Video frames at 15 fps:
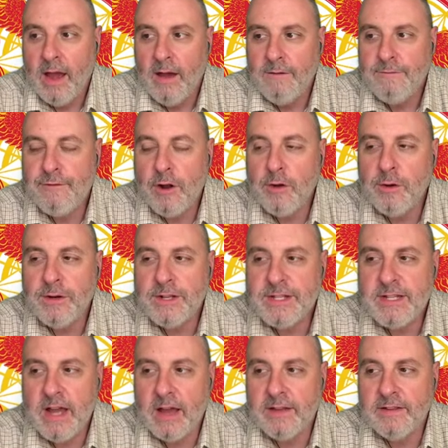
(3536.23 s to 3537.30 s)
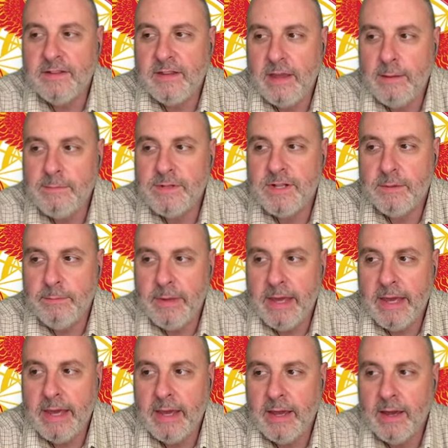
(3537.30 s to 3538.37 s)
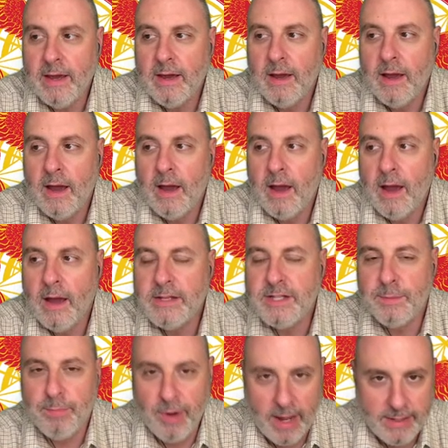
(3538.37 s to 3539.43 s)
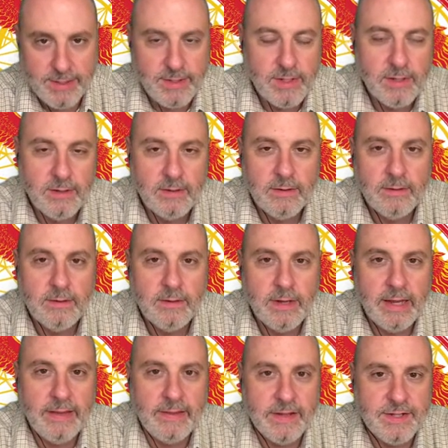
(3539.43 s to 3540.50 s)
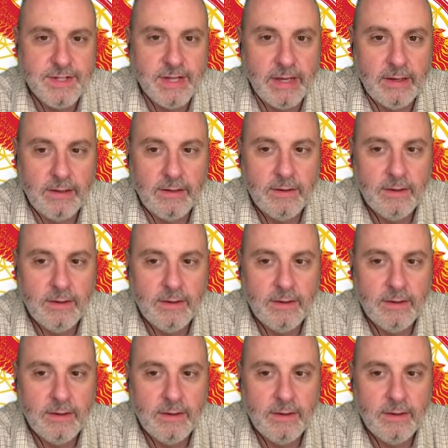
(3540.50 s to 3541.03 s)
Frodo does not seem to me depressed in this scene.